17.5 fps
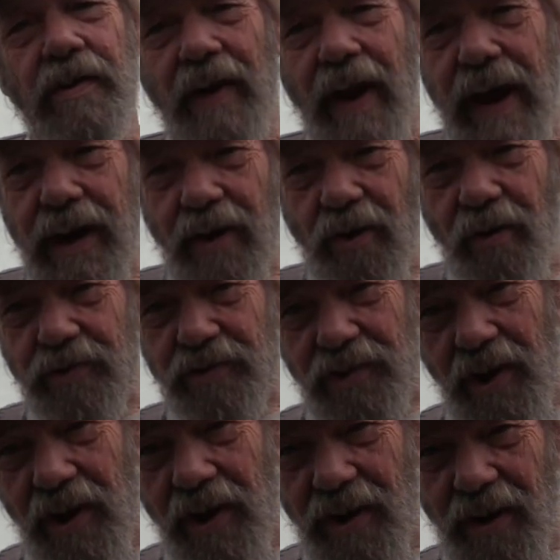dangle
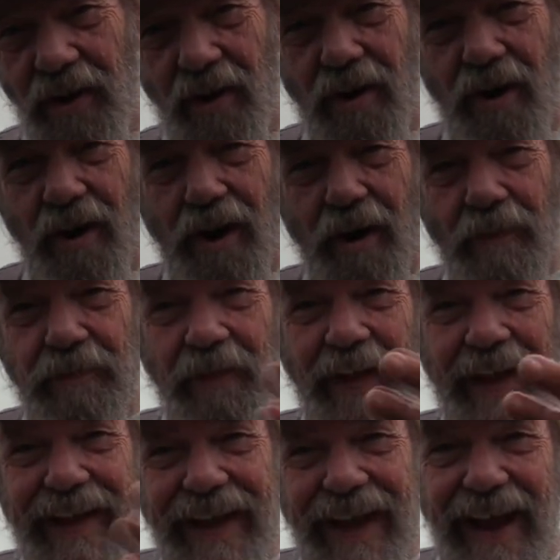off
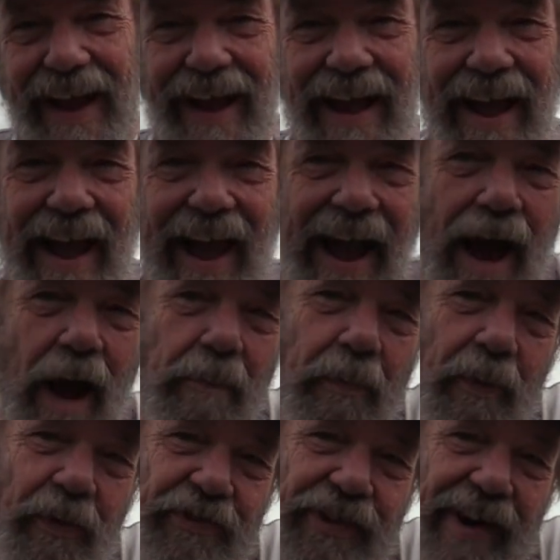like
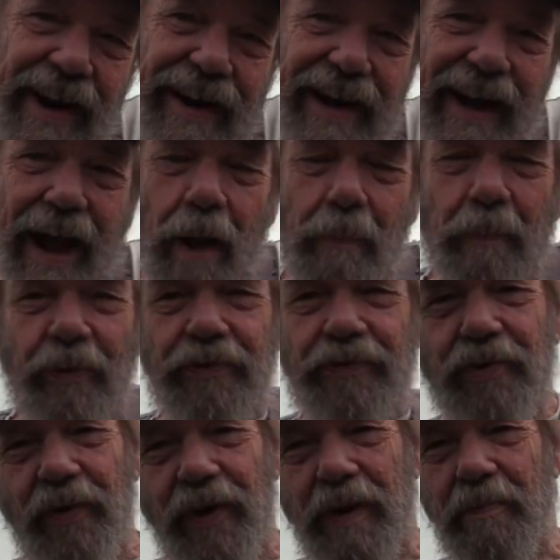apples on an apple
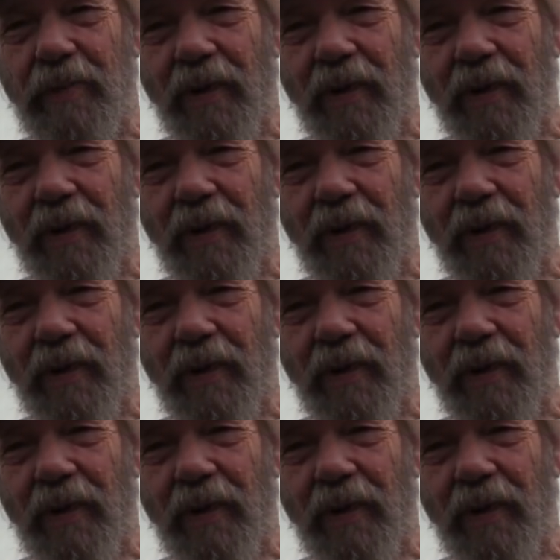tree